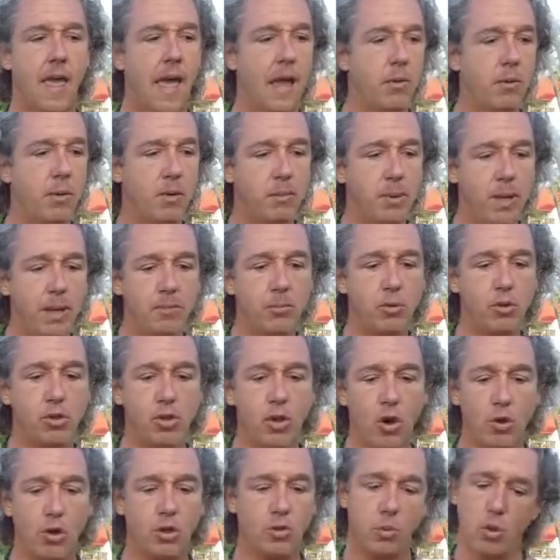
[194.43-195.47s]
And when people
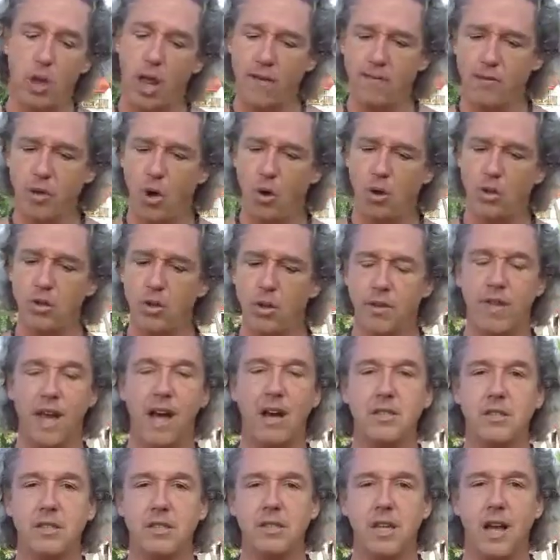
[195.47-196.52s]
told us, well, I've told you
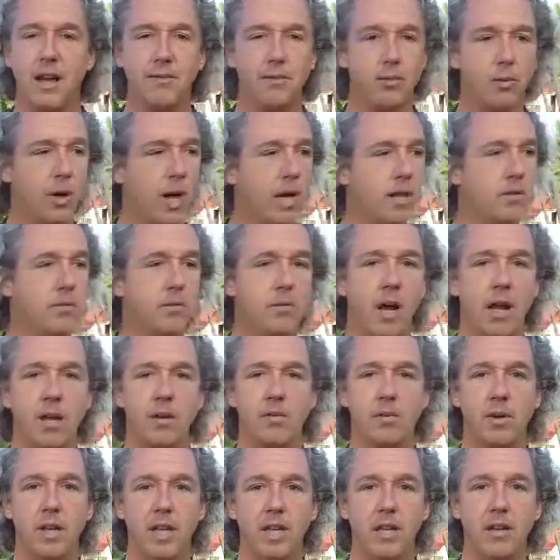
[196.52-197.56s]
1,000 times, well, I don't
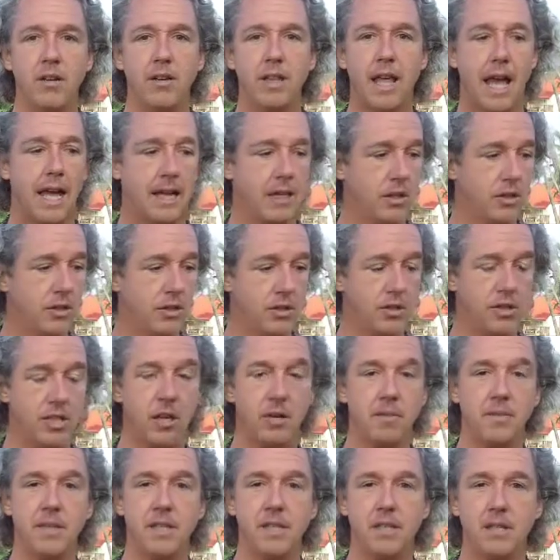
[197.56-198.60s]
want to hear that. Could you
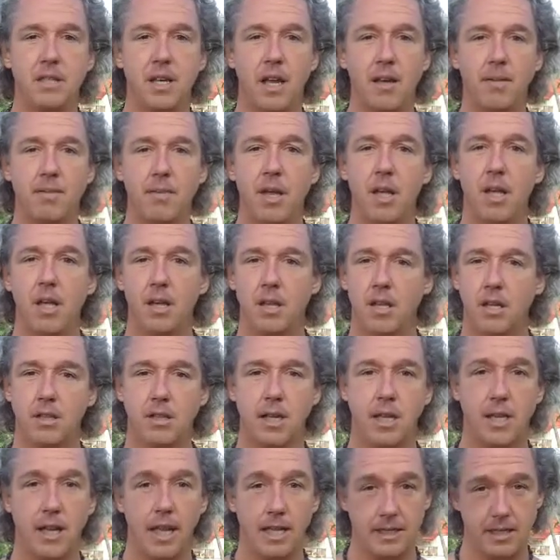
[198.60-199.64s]
tell me this time?
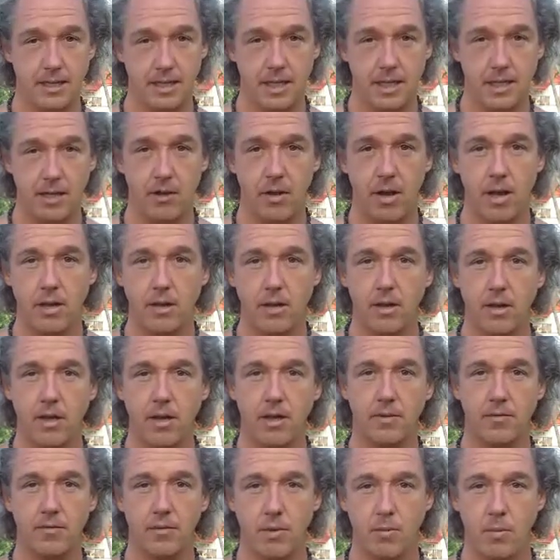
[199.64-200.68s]
Because I'd like to hear it
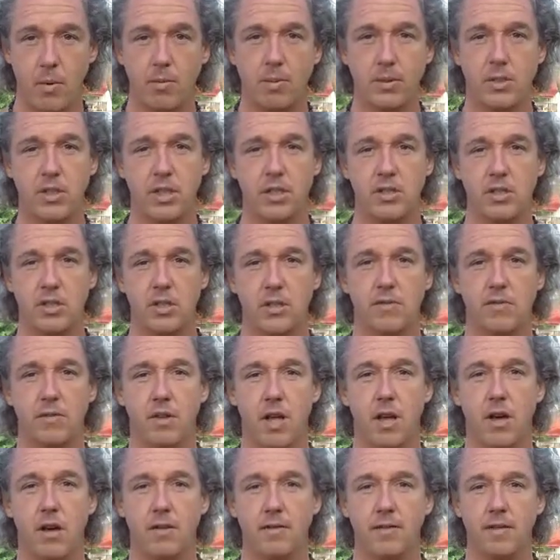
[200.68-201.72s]
from a position of
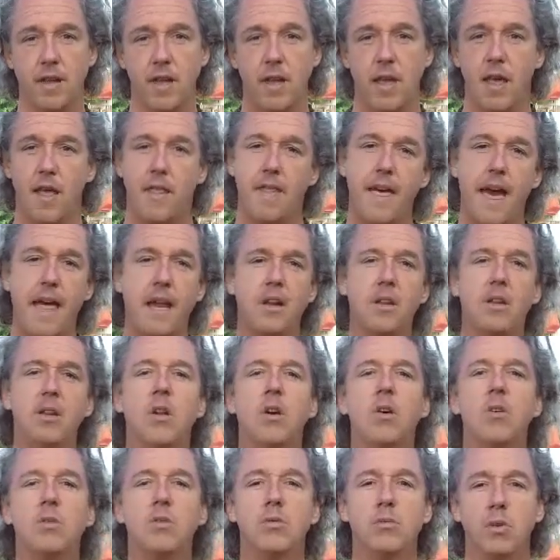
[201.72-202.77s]
love. That
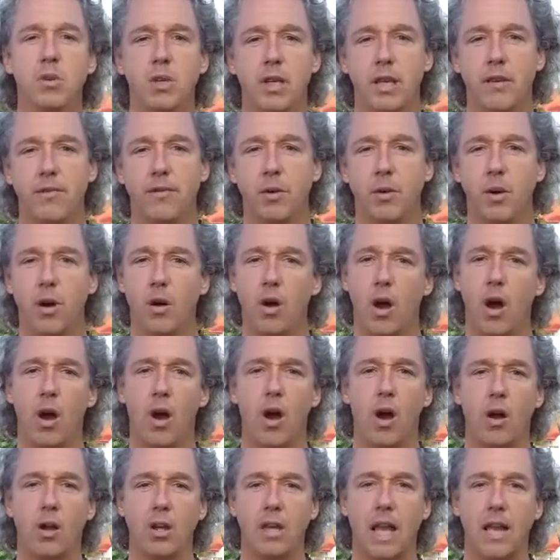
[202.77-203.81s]
alone will give you
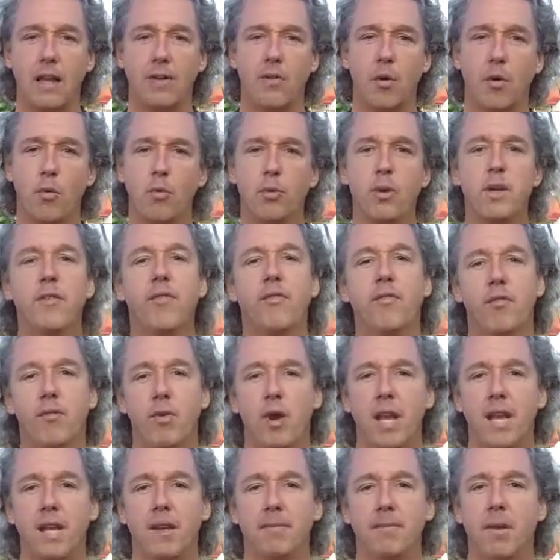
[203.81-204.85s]
a kind of a
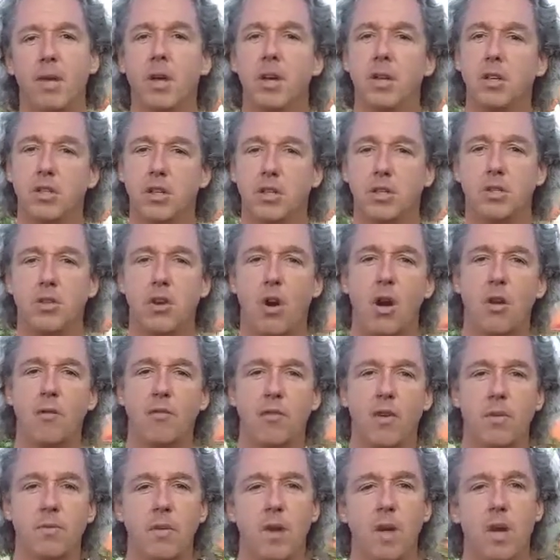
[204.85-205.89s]
reframe to start
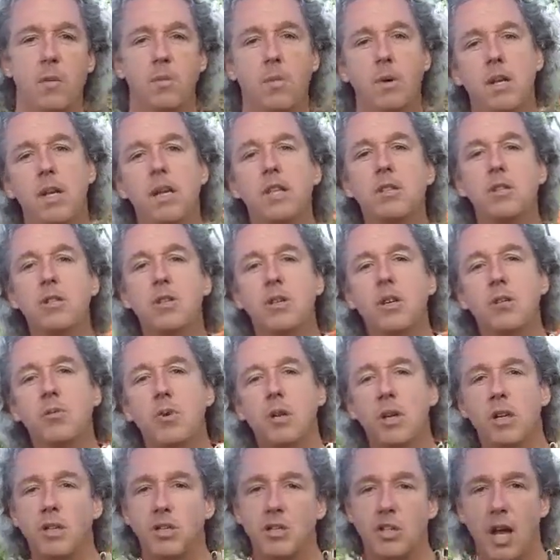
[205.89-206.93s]
from. But let's look at
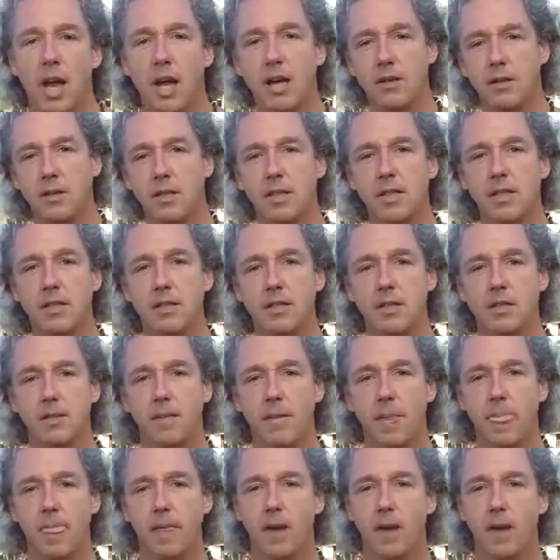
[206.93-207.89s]
what a child is.